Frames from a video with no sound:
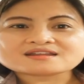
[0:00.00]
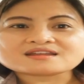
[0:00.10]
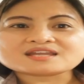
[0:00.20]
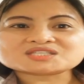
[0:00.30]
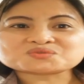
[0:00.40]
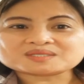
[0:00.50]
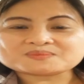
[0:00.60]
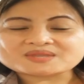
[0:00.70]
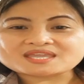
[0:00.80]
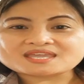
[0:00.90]
it will
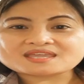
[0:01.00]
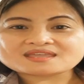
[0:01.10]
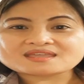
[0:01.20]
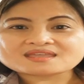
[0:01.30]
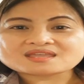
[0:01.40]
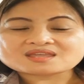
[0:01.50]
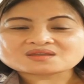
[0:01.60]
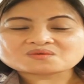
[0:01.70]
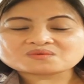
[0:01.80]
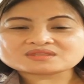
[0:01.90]
be
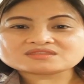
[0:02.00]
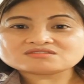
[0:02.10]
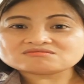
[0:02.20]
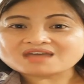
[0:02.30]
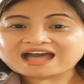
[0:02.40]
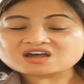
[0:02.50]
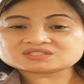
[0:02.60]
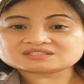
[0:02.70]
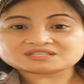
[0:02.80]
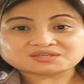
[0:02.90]

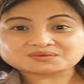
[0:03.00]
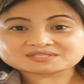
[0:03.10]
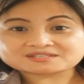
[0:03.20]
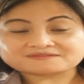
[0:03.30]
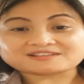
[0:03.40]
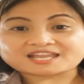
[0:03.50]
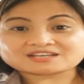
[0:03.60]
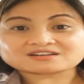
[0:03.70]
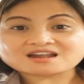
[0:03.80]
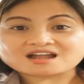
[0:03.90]
without the use of
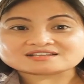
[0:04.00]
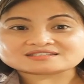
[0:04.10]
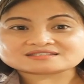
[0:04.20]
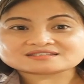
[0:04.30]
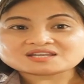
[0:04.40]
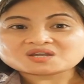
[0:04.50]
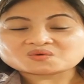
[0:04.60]
like or as.